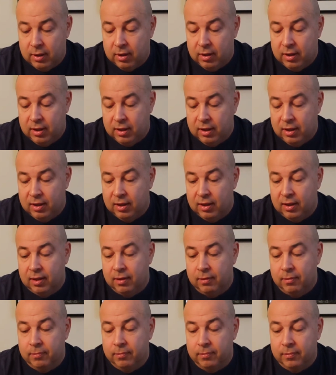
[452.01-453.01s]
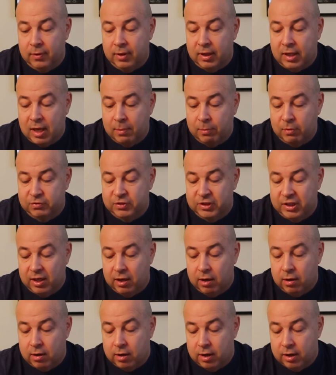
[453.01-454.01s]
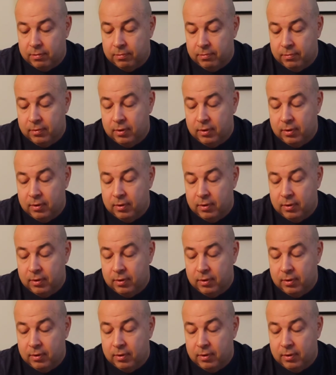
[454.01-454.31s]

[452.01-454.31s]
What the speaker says: the type of city guard,